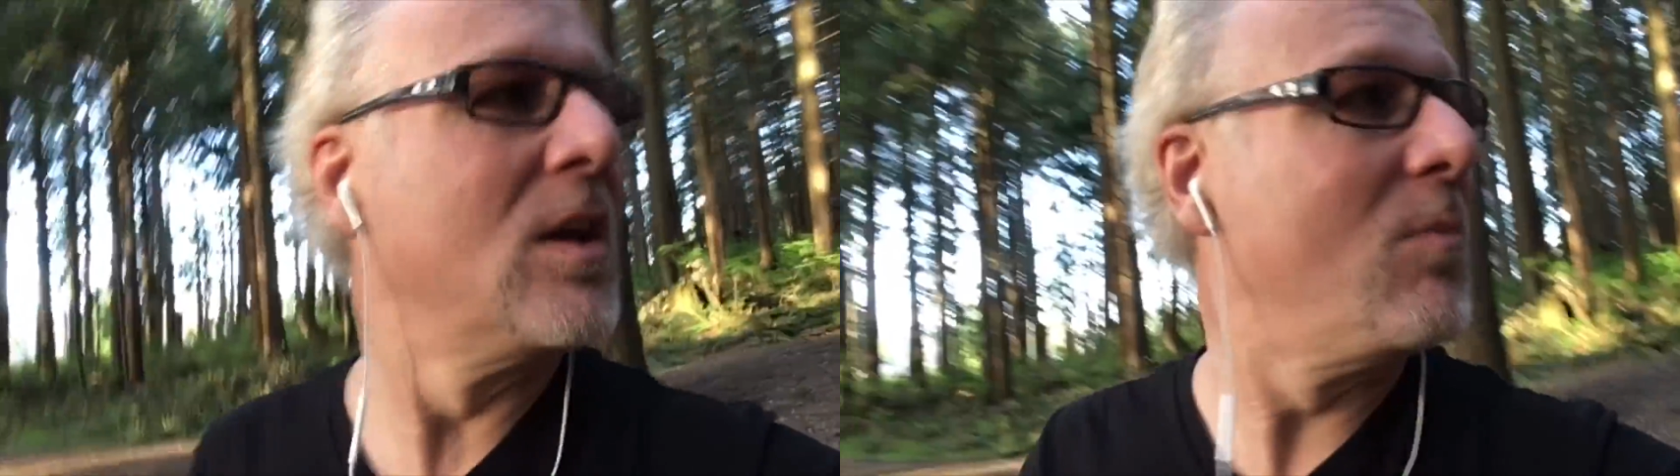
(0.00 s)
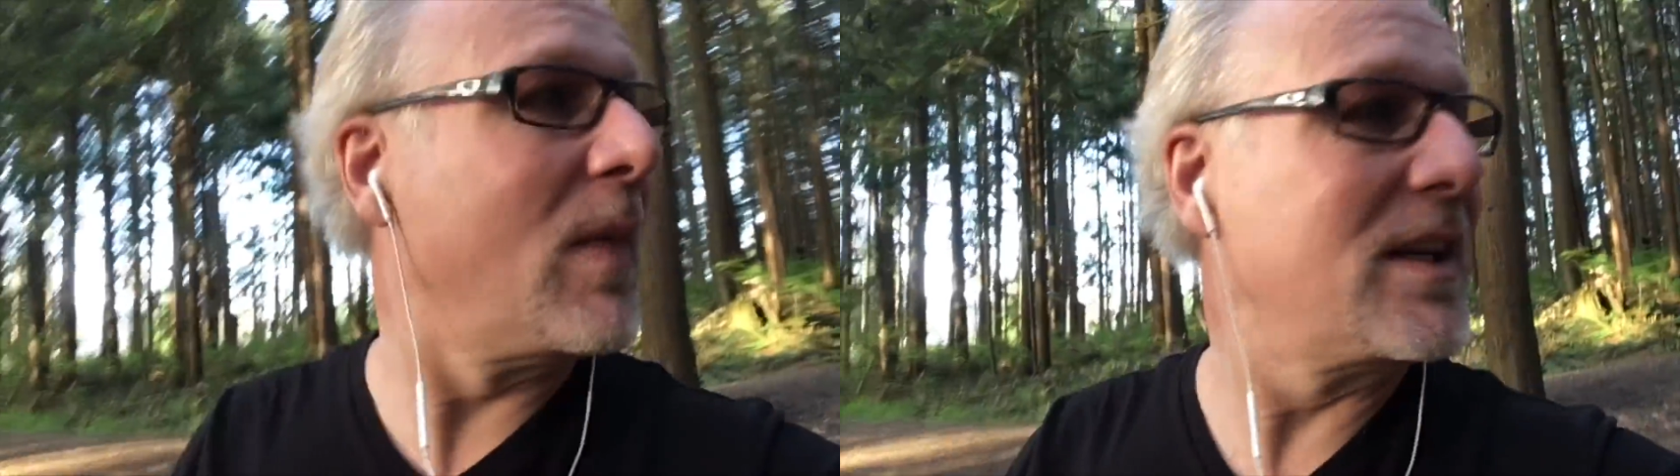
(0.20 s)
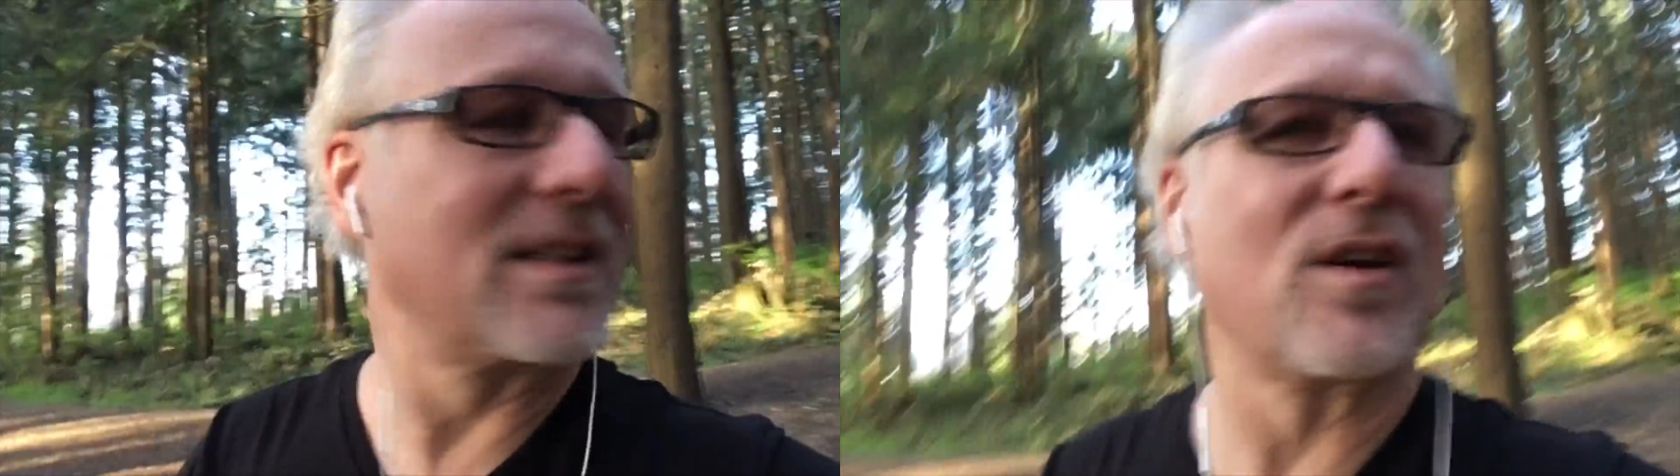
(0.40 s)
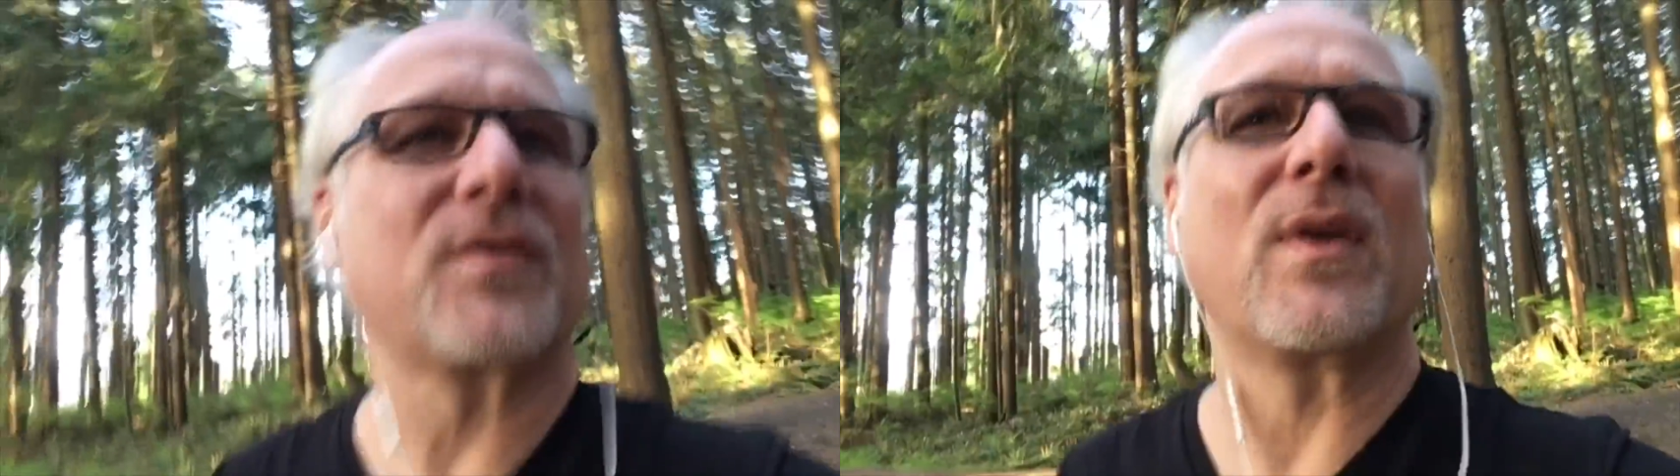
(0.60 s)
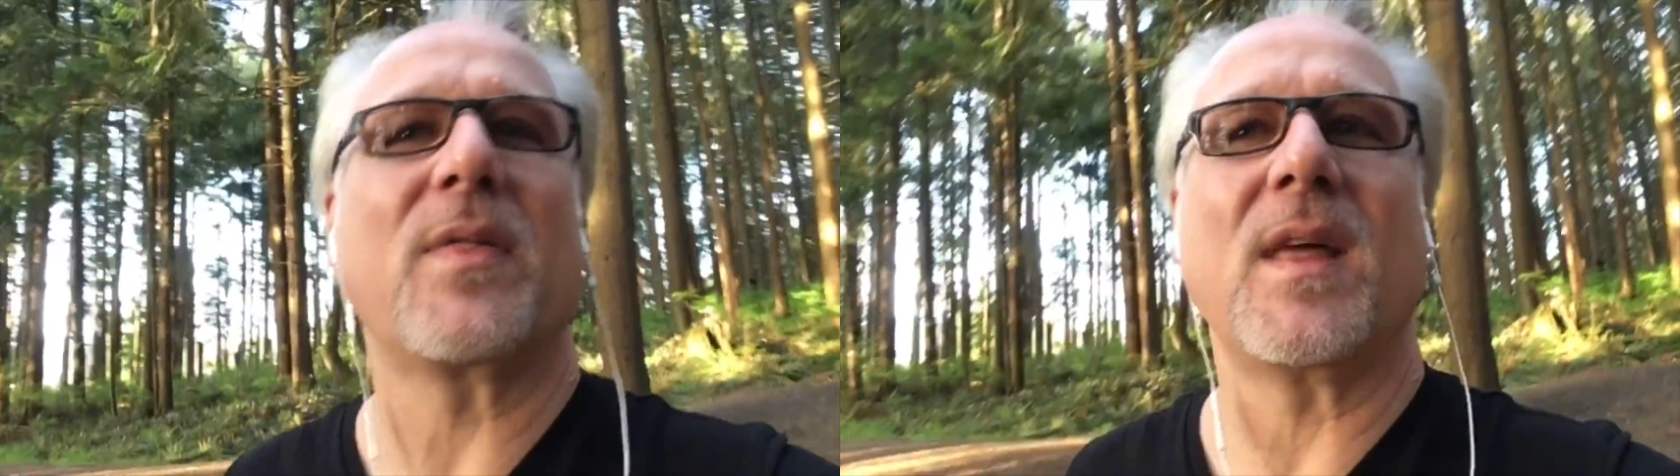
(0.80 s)
myself
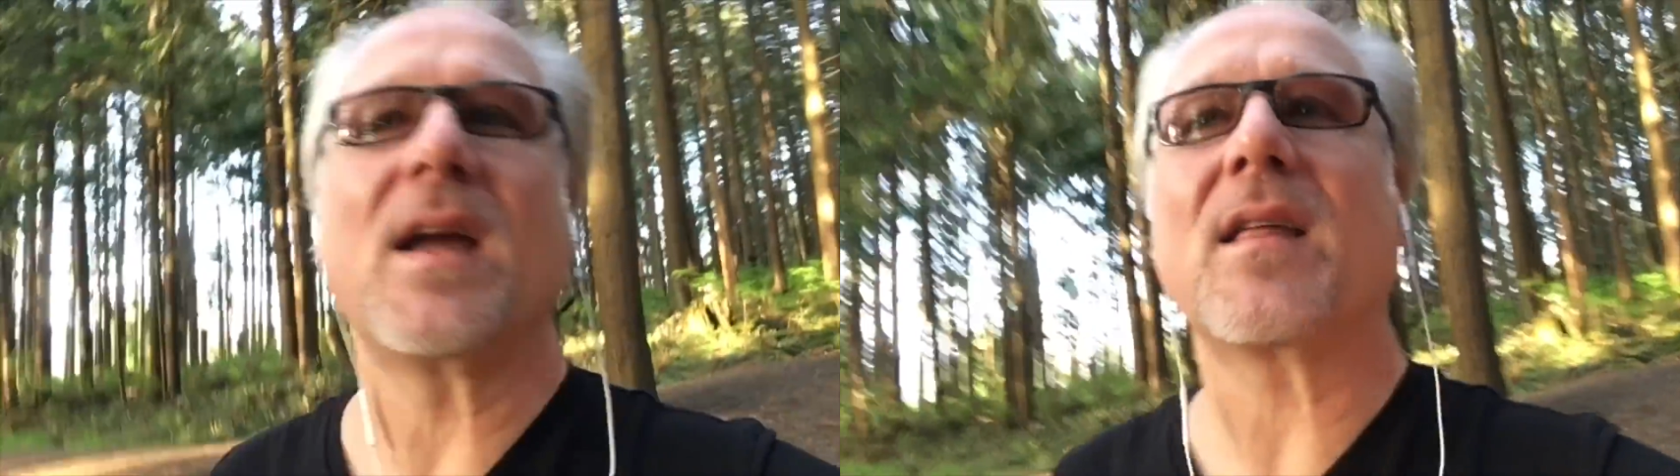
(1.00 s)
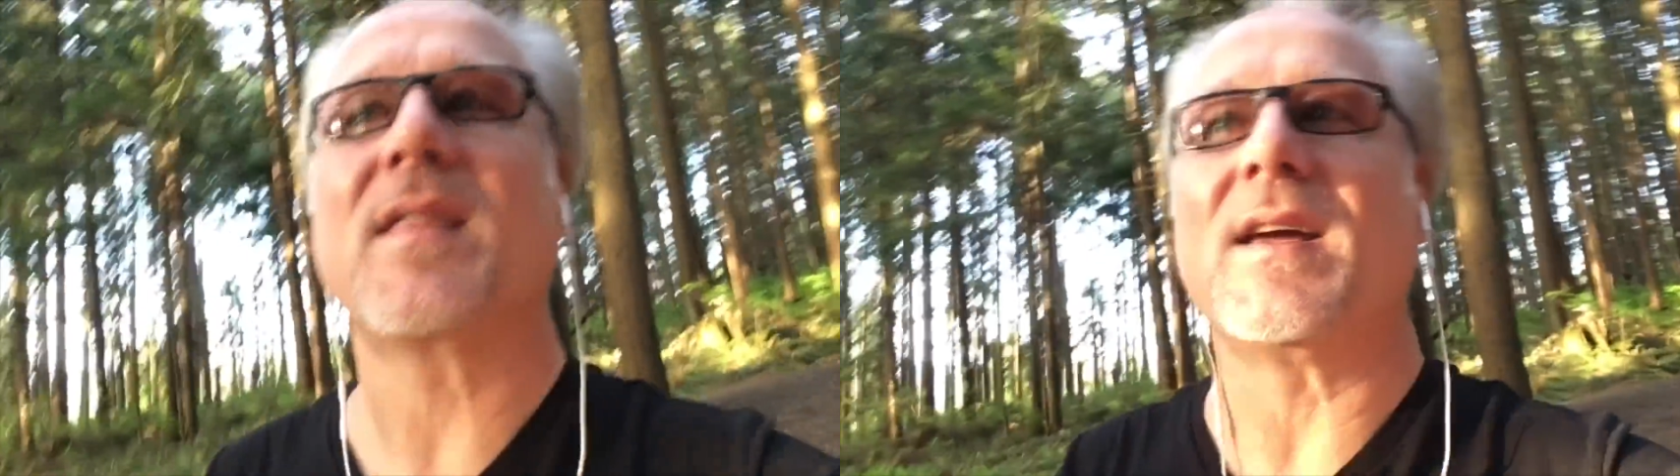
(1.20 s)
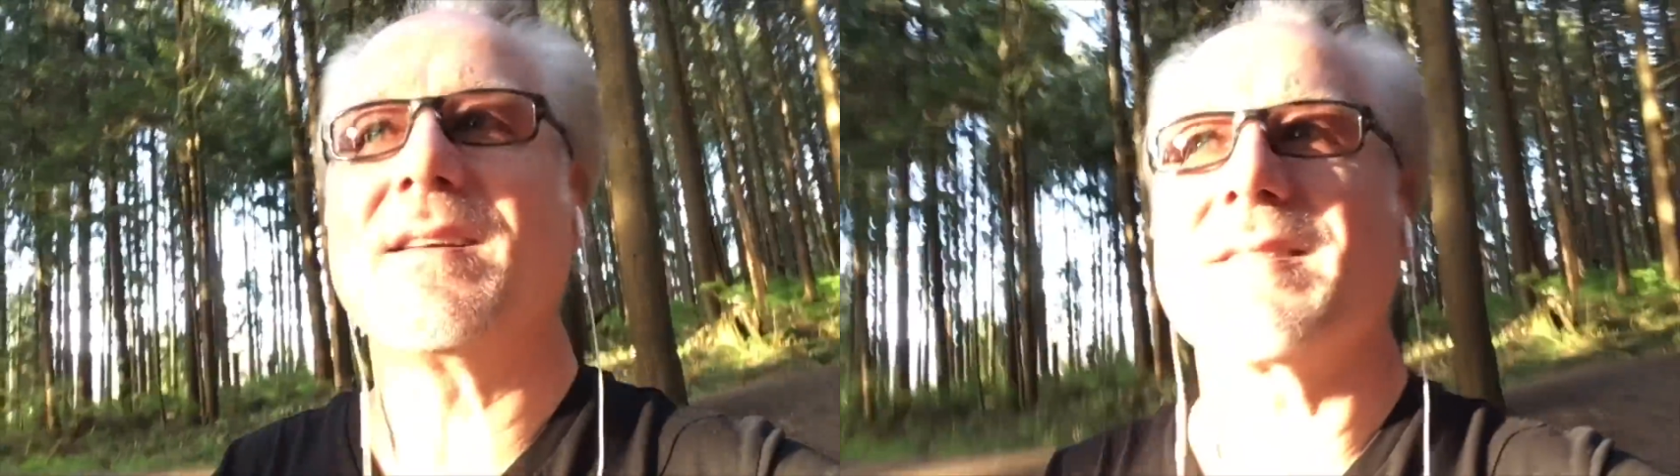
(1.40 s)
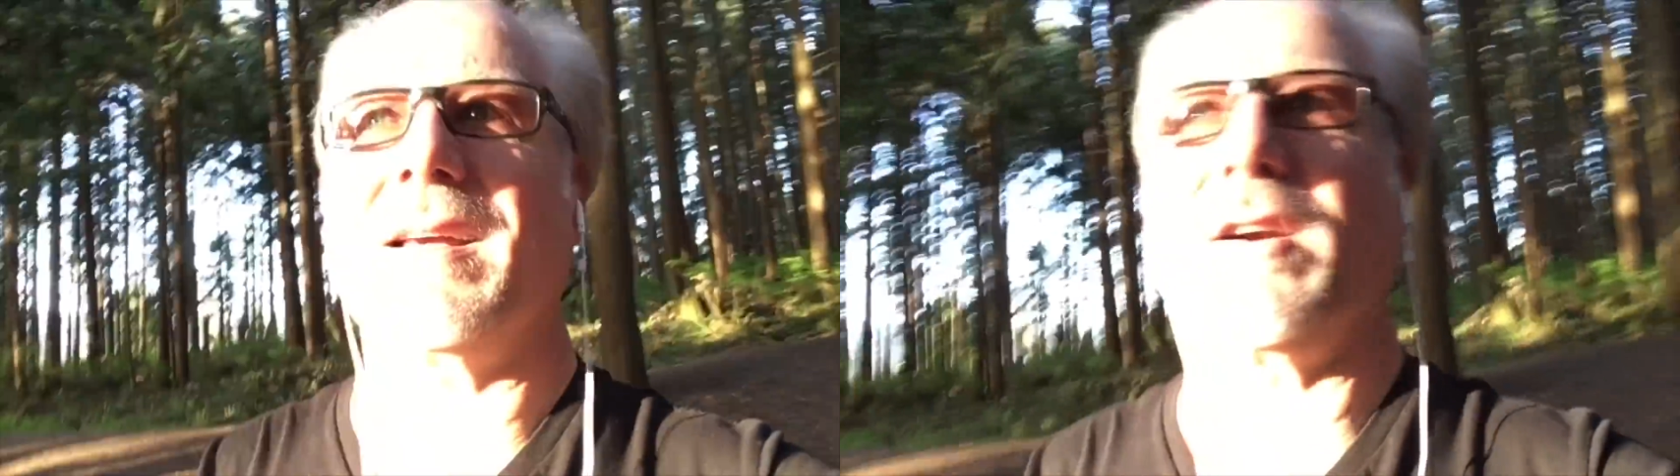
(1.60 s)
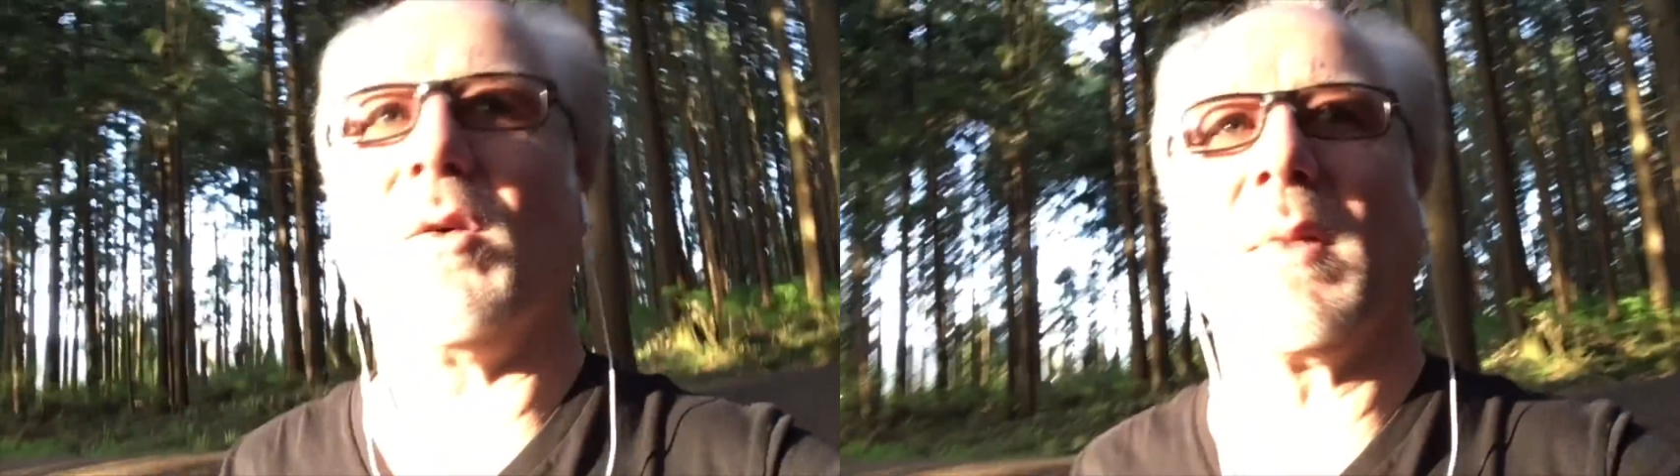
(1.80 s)
to think things
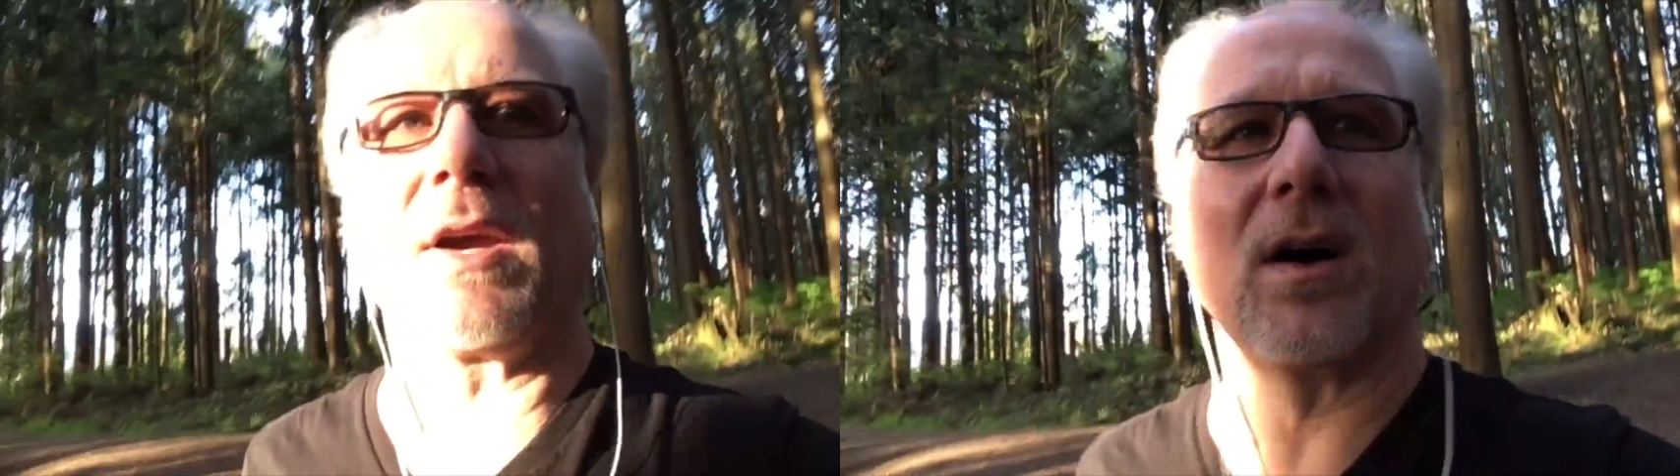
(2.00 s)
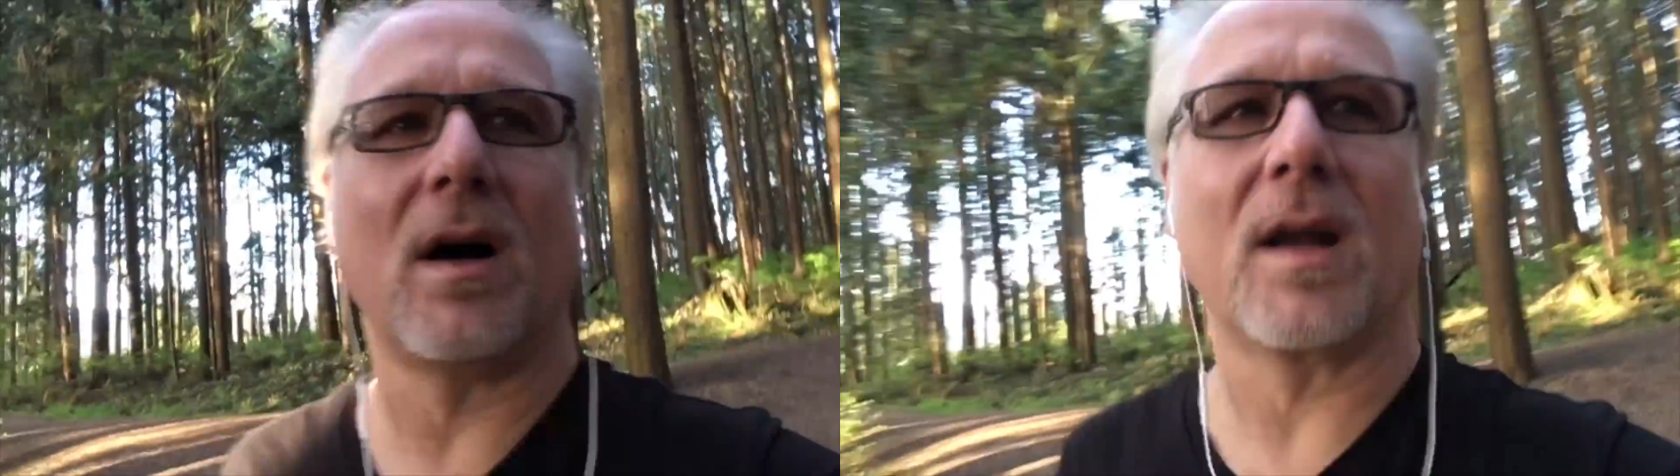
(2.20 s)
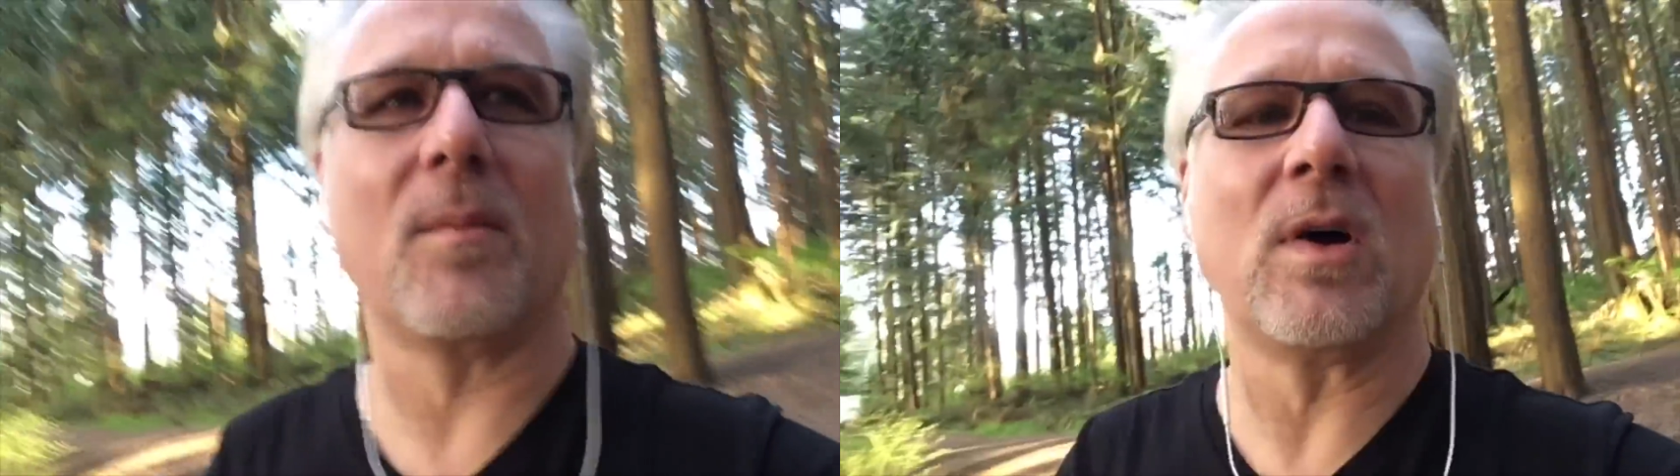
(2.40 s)
like, oh my God, I'm